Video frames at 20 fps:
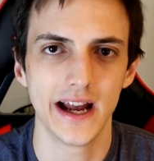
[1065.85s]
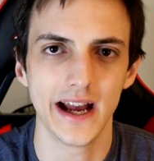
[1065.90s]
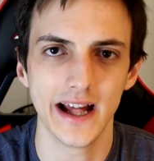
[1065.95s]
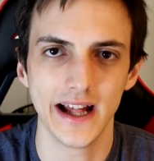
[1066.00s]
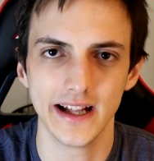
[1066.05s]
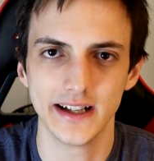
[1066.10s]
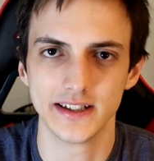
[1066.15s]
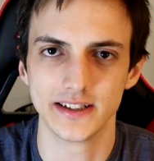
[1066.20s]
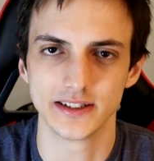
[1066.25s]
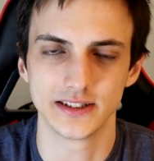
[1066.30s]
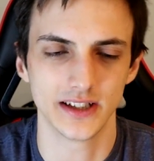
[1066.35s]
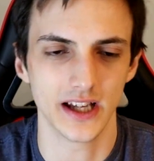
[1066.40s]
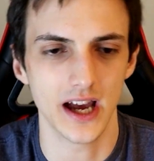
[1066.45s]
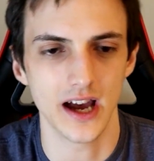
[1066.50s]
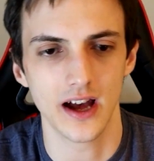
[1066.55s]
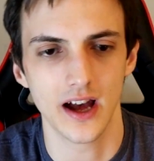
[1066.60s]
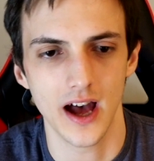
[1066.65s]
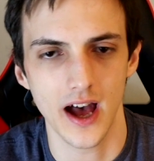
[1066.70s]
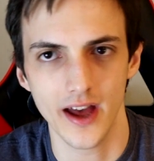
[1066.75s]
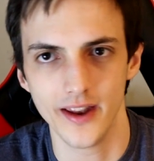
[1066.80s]
And just,
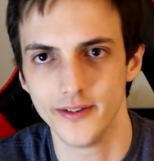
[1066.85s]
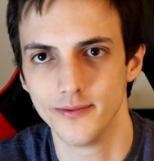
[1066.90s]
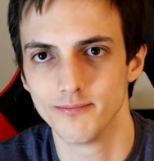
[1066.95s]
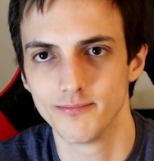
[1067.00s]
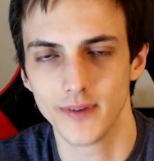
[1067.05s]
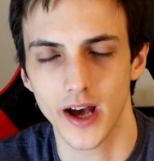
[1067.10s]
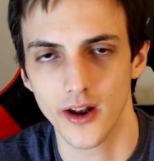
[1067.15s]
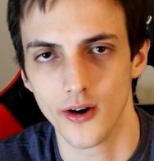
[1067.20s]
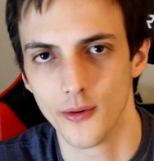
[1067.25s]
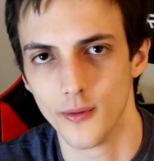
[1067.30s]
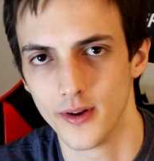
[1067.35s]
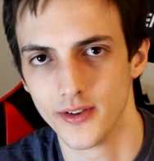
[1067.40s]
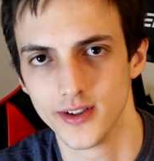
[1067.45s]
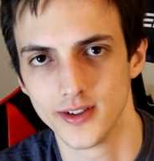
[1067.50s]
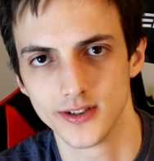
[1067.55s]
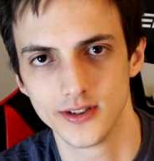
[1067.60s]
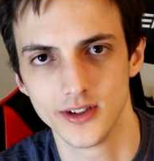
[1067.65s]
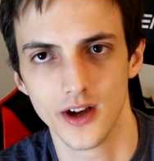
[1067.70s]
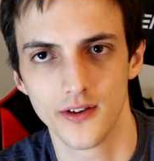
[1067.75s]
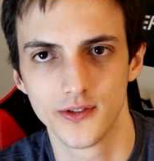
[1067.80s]
yeah, I don't want
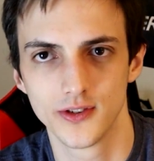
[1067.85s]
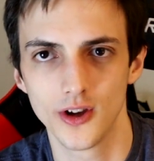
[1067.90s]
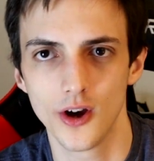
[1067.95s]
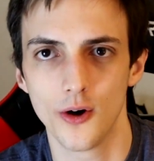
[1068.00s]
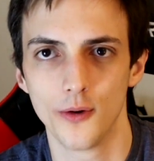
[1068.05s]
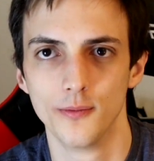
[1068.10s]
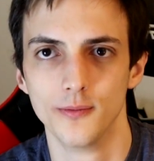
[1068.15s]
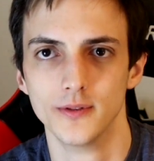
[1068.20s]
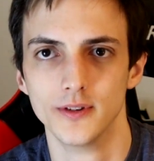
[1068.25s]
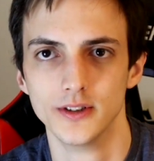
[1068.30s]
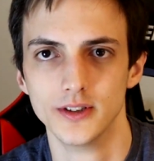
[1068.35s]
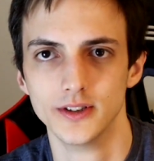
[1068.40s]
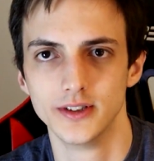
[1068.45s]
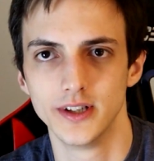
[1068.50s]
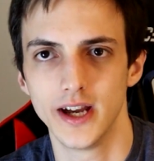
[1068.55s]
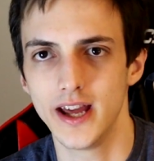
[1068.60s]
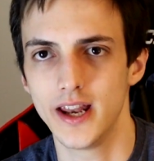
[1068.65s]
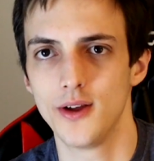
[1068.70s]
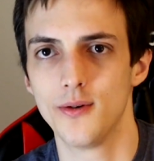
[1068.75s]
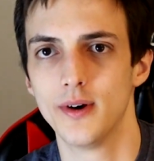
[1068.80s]
this stuff. So
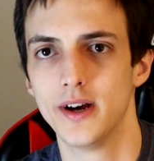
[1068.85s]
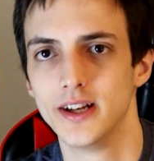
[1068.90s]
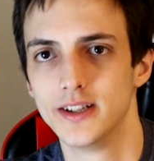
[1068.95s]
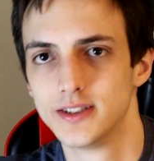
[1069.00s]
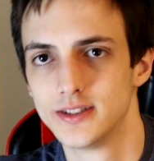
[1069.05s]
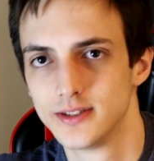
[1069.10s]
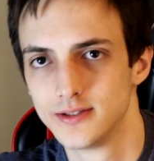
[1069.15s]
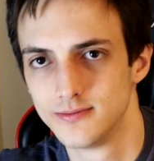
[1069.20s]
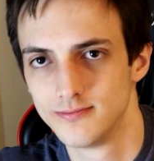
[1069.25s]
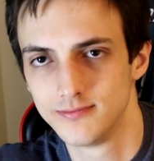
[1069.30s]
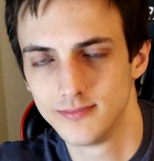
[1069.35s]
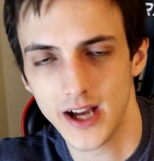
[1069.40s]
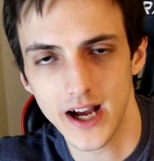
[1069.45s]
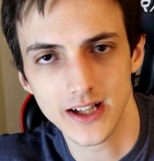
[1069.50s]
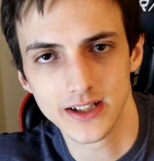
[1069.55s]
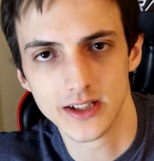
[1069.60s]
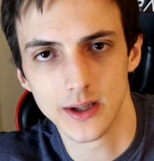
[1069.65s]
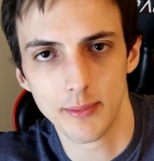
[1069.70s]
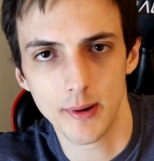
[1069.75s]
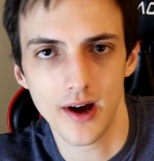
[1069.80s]
anyways,
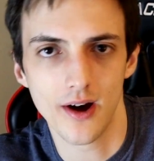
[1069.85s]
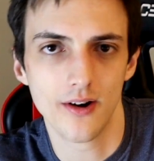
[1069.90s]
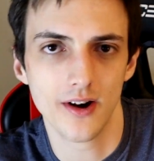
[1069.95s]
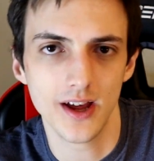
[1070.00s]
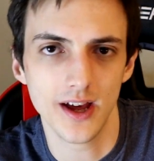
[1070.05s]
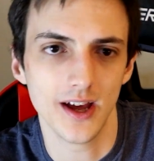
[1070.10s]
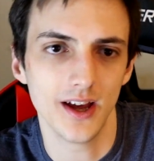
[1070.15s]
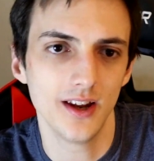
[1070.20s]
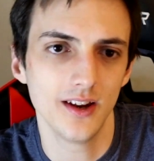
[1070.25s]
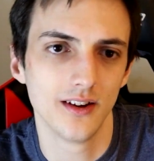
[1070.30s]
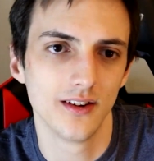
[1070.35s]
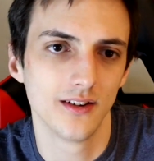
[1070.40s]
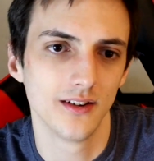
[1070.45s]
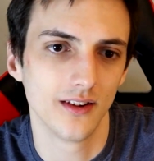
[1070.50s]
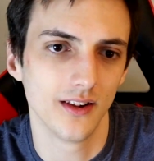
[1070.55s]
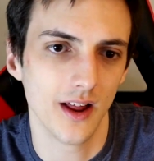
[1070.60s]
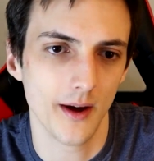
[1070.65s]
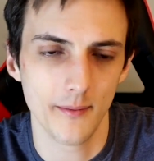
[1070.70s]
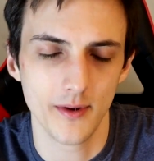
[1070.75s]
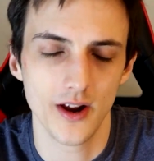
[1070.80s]
that's about it.
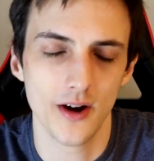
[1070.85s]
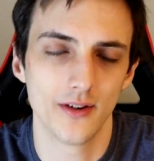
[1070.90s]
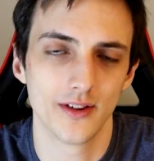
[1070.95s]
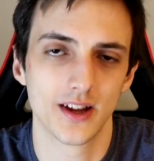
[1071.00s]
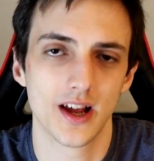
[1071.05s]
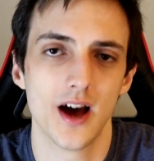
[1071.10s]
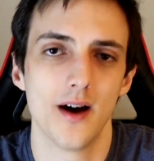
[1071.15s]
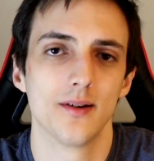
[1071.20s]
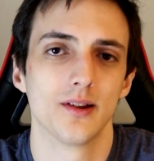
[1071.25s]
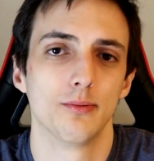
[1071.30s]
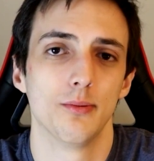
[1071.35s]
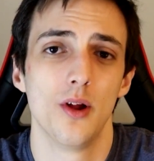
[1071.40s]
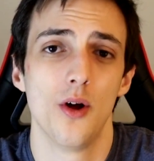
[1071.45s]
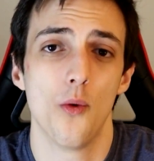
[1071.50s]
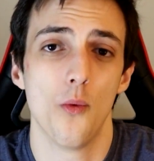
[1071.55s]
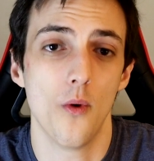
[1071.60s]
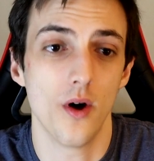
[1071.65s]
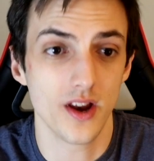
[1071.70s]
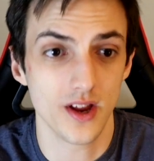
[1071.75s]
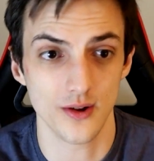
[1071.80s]
Let me know in the comments below,
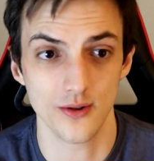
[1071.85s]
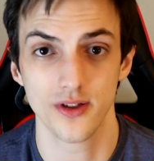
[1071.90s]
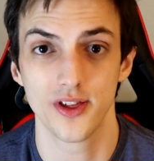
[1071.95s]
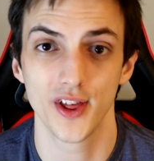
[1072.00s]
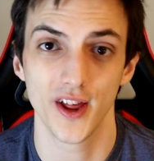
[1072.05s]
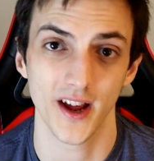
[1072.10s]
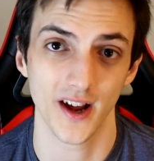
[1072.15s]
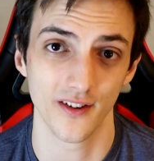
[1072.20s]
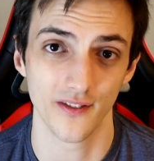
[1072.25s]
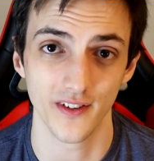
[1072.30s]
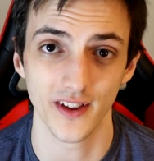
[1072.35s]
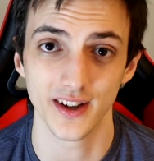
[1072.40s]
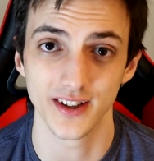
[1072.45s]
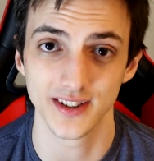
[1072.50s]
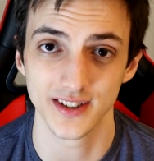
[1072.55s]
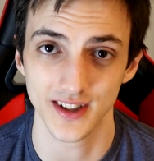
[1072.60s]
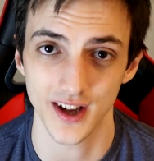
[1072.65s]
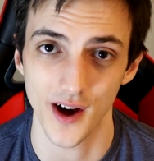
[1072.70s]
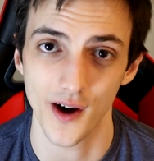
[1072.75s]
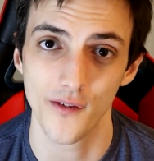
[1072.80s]
what do you think of this
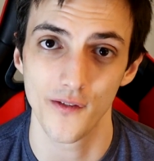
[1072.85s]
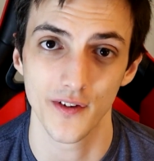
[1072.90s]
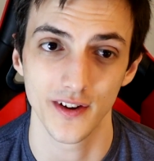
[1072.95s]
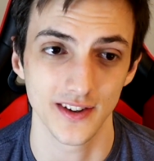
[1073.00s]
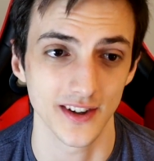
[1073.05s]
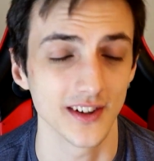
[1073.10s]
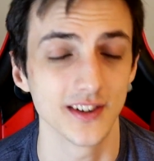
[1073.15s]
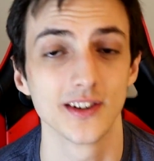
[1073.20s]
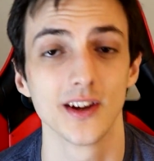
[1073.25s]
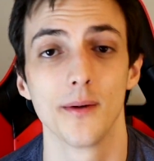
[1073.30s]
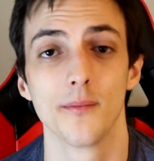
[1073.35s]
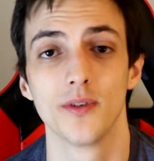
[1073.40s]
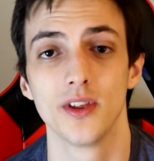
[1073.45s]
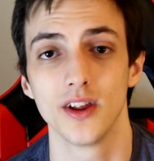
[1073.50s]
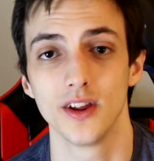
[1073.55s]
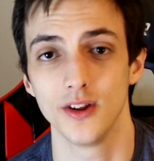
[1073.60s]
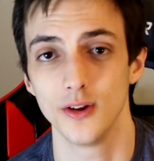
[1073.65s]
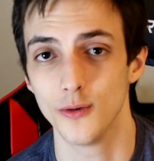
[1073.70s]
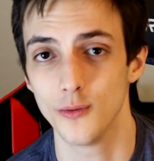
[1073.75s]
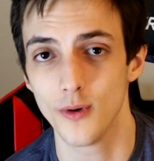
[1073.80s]
stuff? Is this
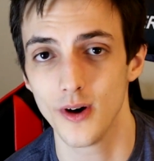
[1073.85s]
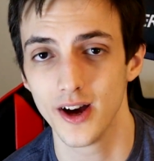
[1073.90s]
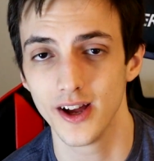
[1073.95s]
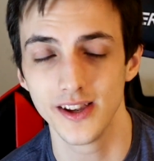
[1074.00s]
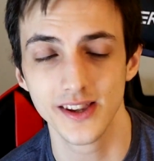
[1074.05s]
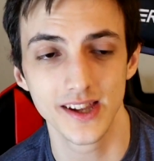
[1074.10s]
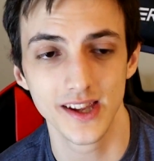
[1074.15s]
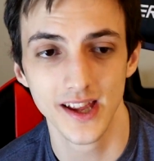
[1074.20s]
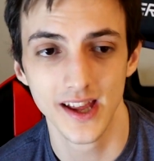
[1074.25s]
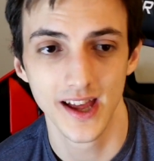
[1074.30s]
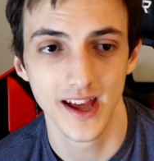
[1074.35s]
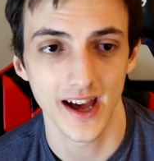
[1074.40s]
something you want?